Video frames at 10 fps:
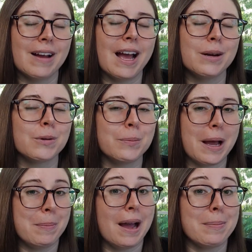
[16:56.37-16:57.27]
read were
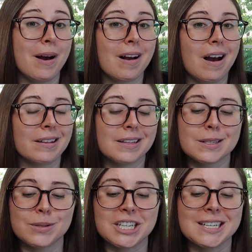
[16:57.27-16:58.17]
by BIPOC
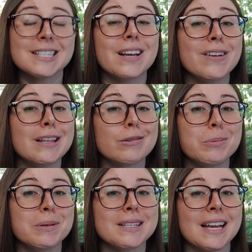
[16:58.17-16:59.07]
authors, which is
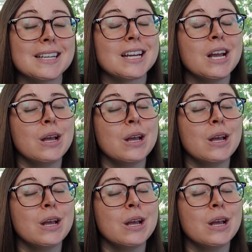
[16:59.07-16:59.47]
73%,